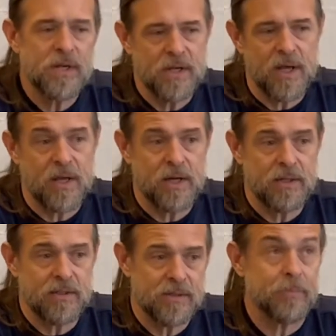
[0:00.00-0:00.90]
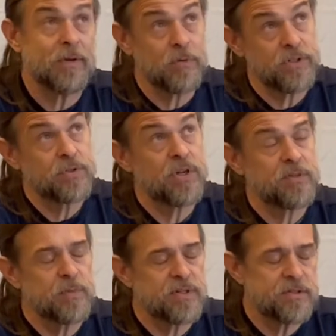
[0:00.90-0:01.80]
night at my friend Trey
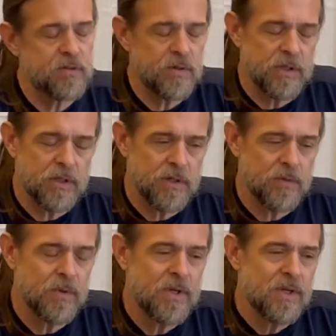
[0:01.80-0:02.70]
Smith's studio,